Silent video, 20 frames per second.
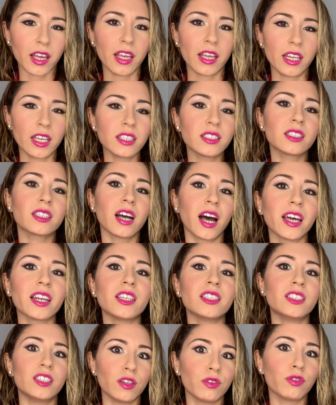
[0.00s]
it is kind
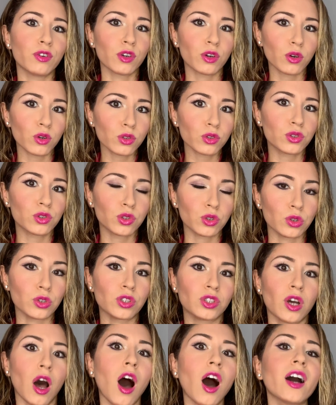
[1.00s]
of difficult to
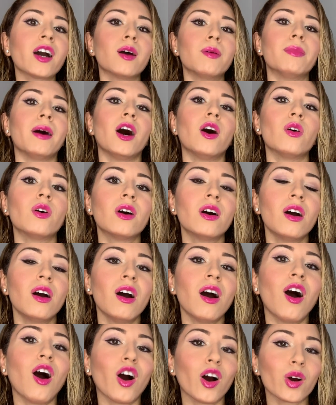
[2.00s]
talk
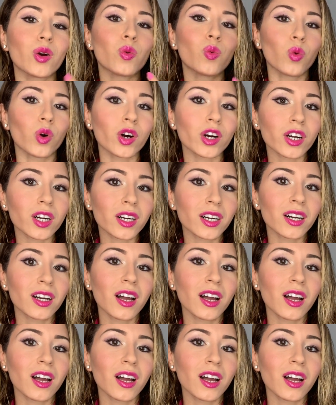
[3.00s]
about artwork.